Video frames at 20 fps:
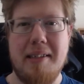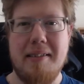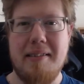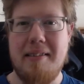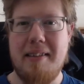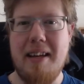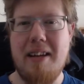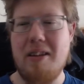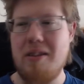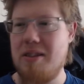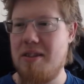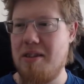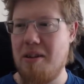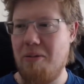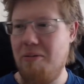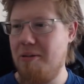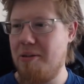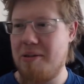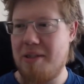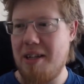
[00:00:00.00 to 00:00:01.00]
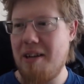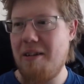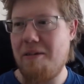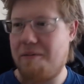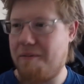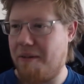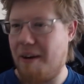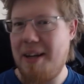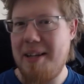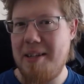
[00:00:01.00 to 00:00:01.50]
They are soldiers. They are
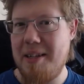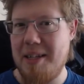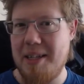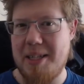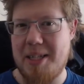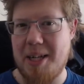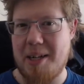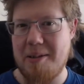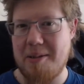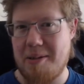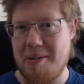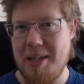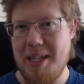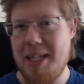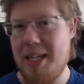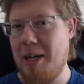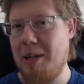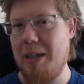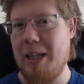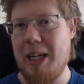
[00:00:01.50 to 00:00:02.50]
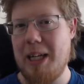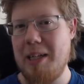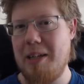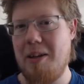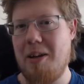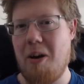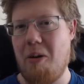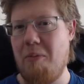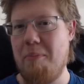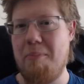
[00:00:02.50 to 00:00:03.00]
fighting each other. So he can't like
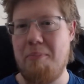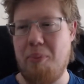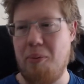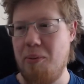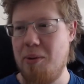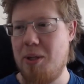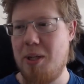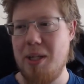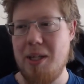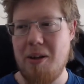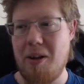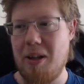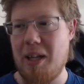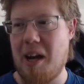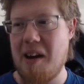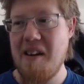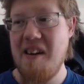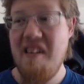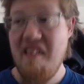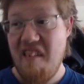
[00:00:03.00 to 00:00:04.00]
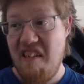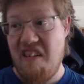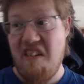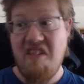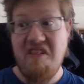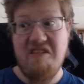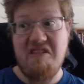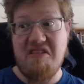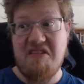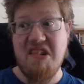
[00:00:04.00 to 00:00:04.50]
go bullshitting on like, are oh,
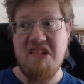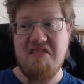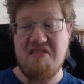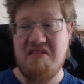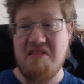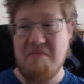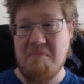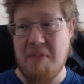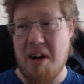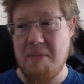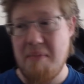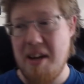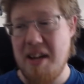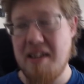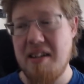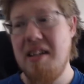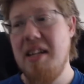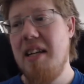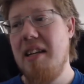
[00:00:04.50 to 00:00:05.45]
you can shoot my man."